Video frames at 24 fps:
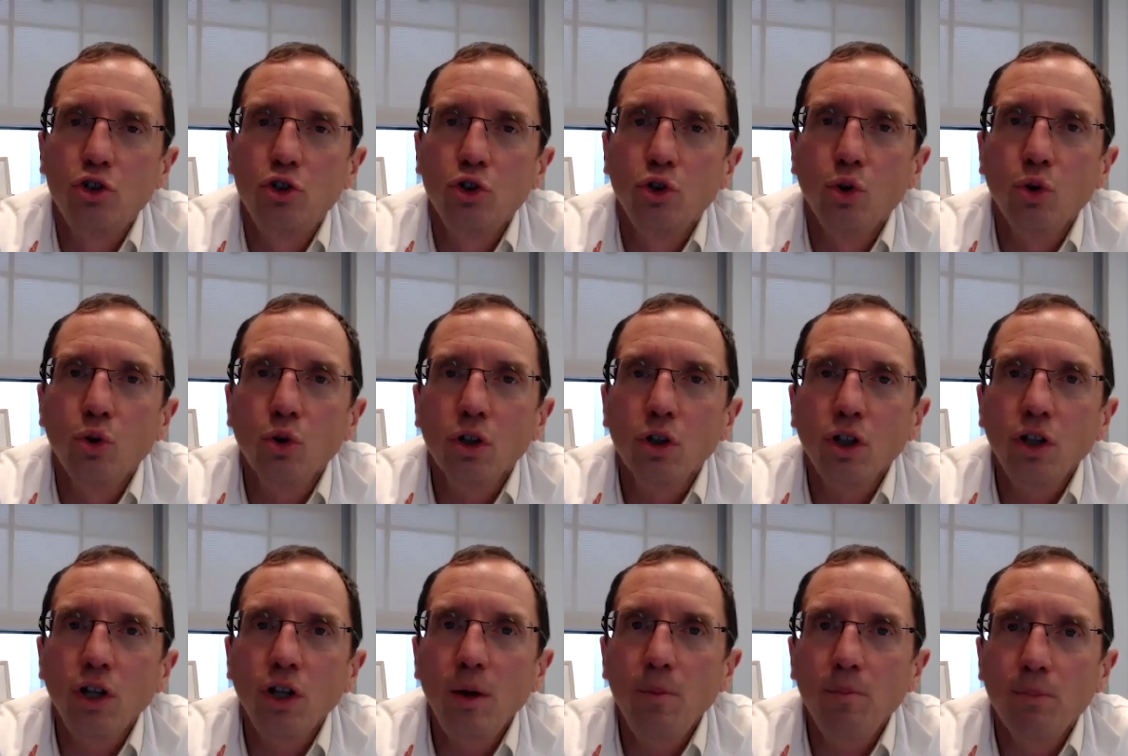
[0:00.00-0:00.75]

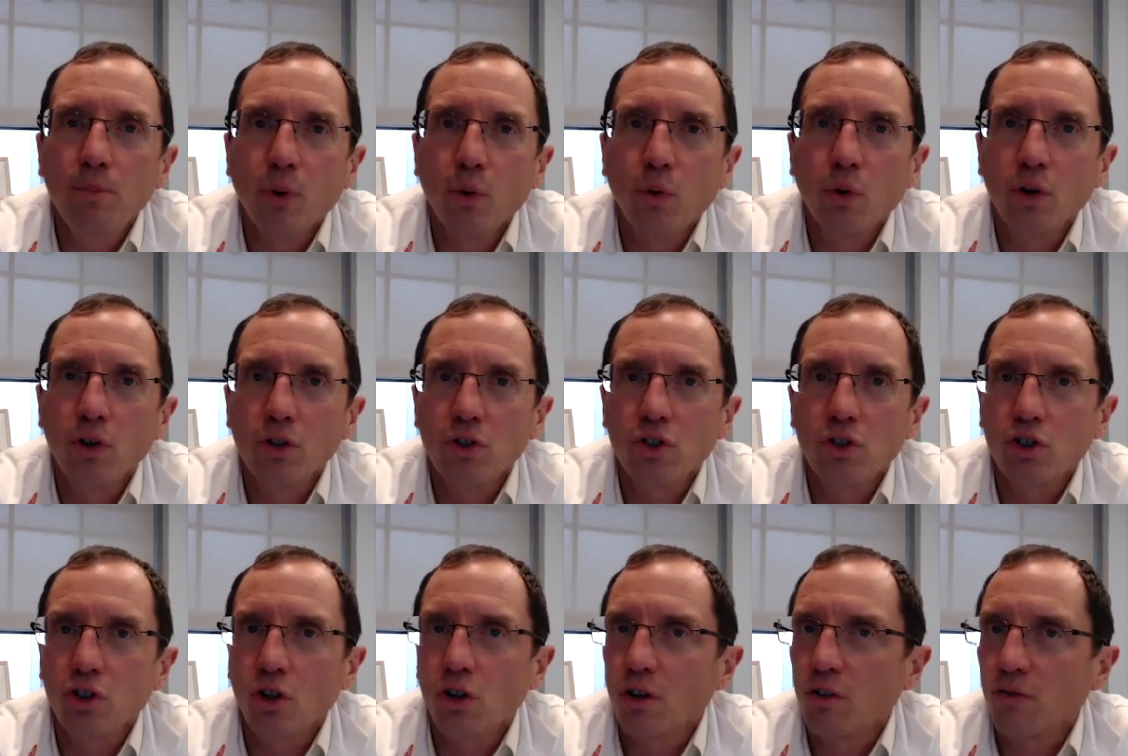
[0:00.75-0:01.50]
dually board
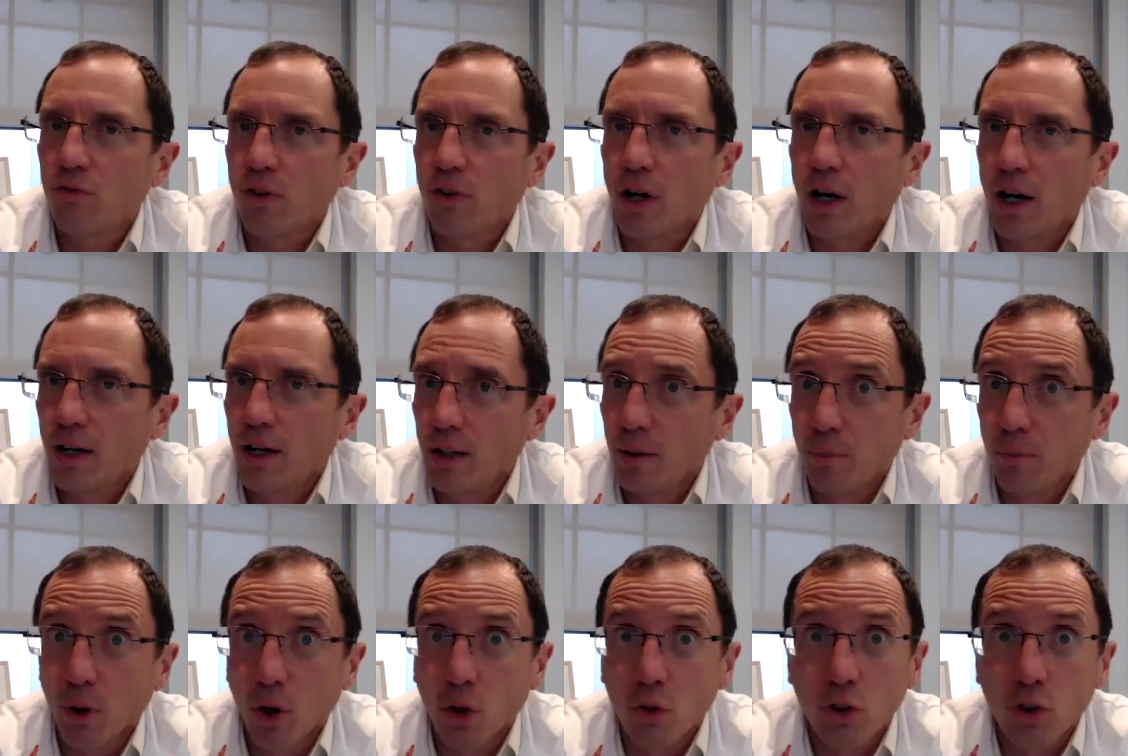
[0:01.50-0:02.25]
certified in
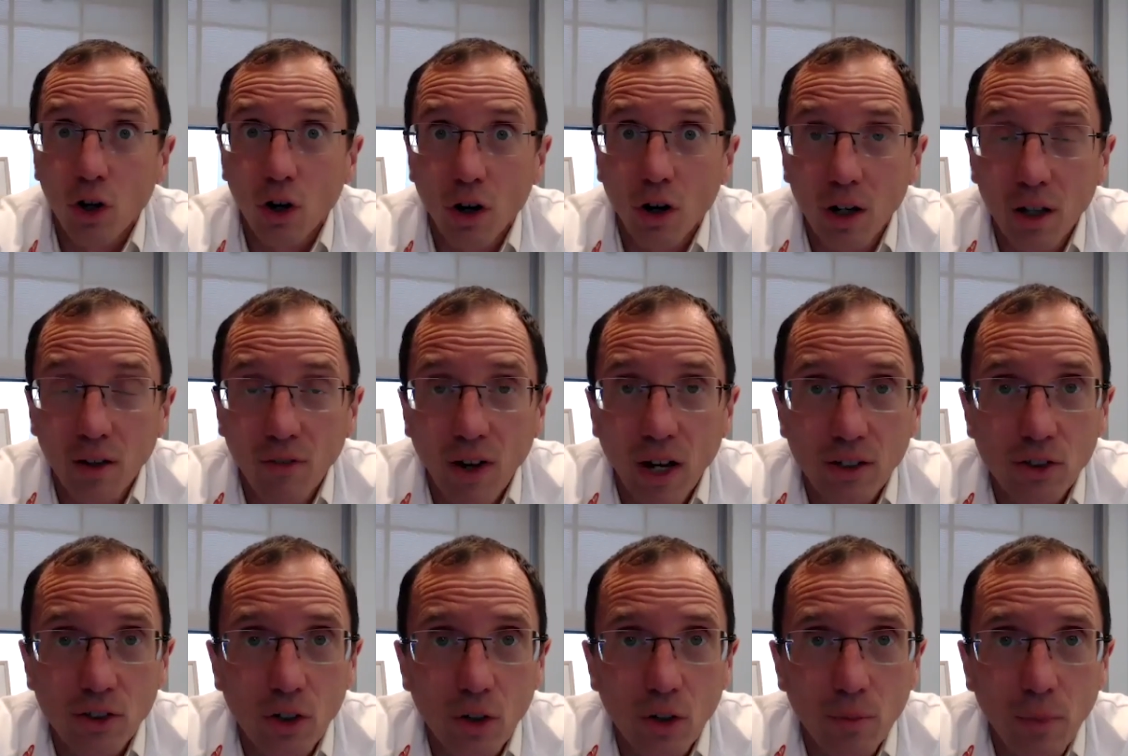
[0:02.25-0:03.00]
both
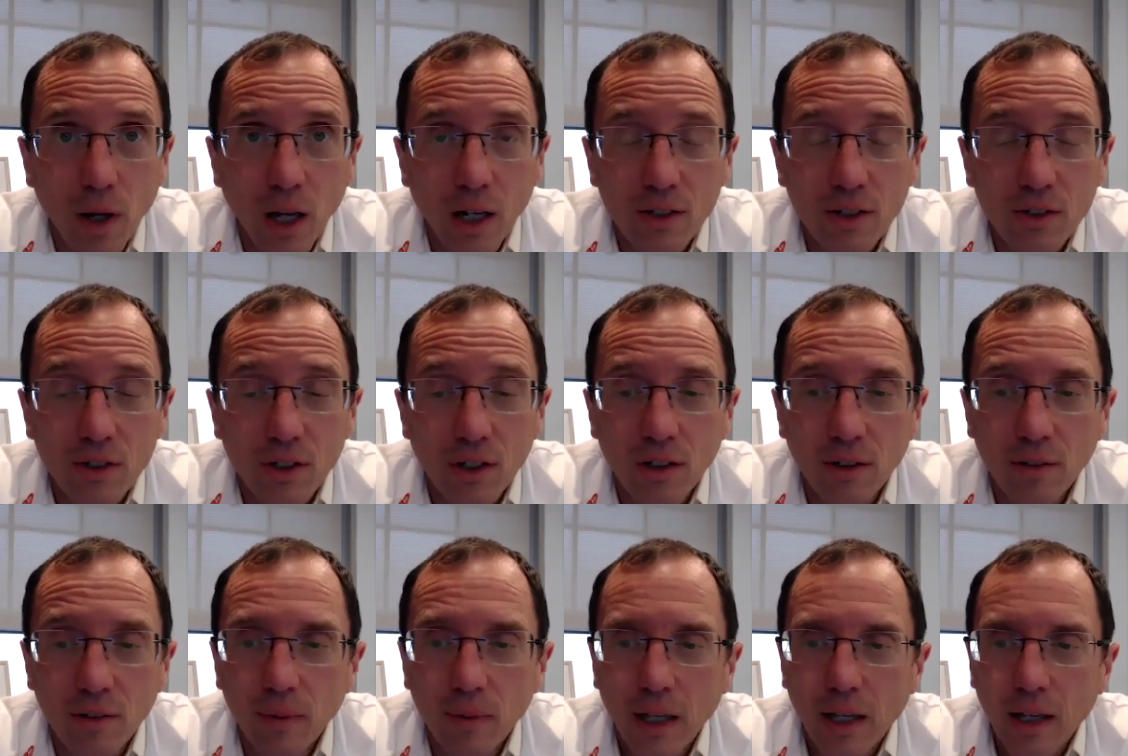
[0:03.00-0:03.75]
cardiovascular
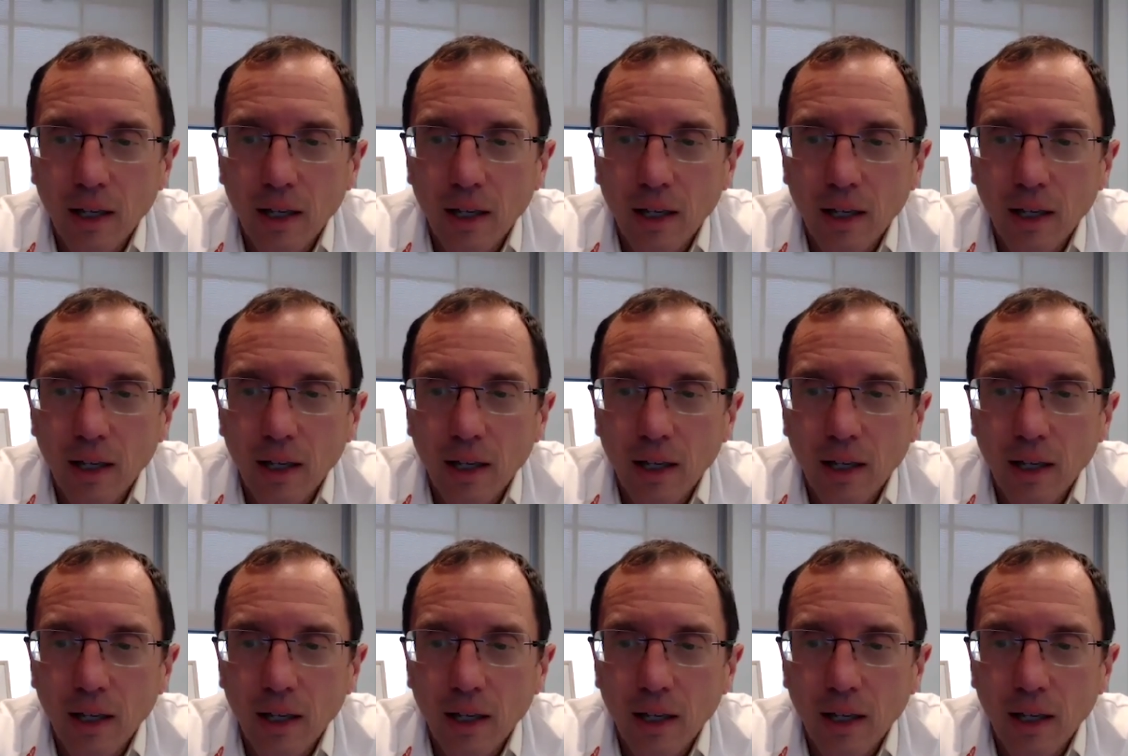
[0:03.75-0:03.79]
medicine